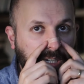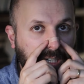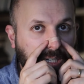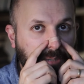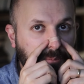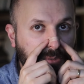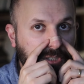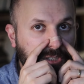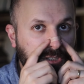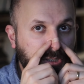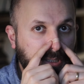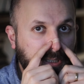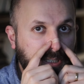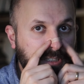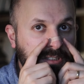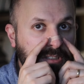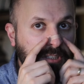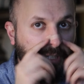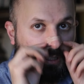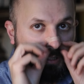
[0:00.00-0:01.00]
And what you're doing
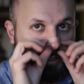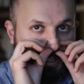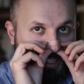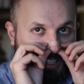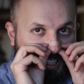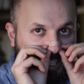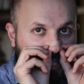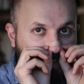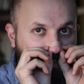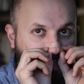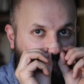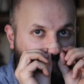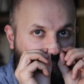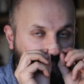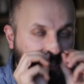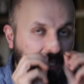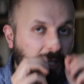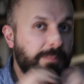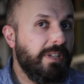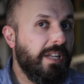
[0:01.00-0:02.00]
is opening
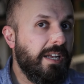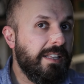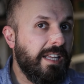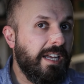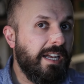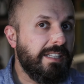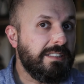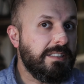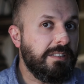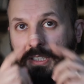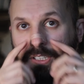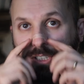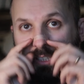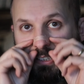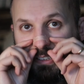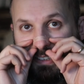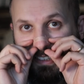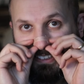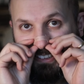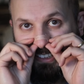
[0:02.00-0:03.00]
it up like that. And you
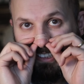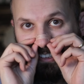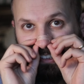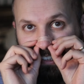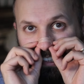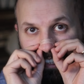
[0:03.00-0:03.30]
can see it does